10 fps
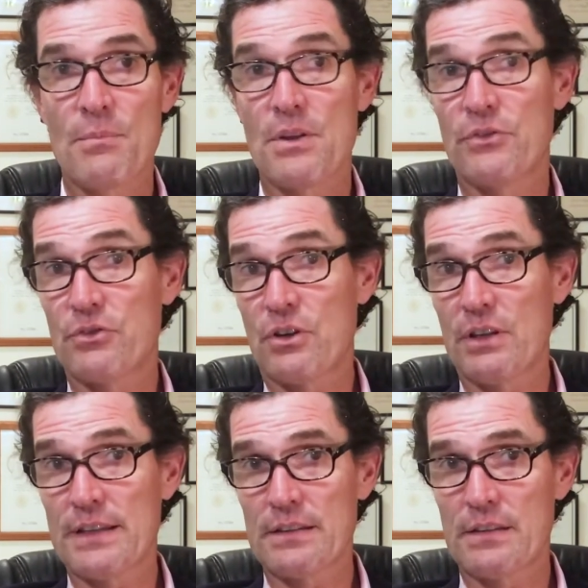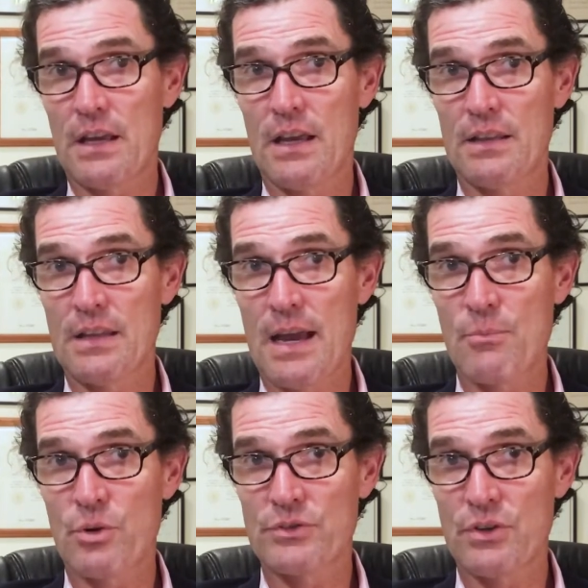Sterling
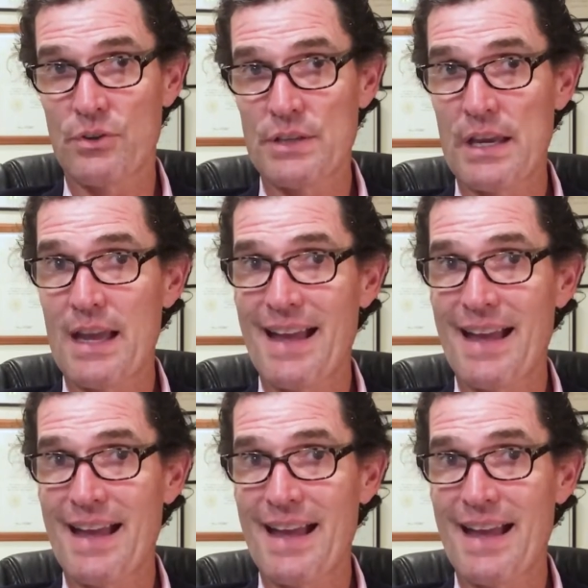LIBOR SONIA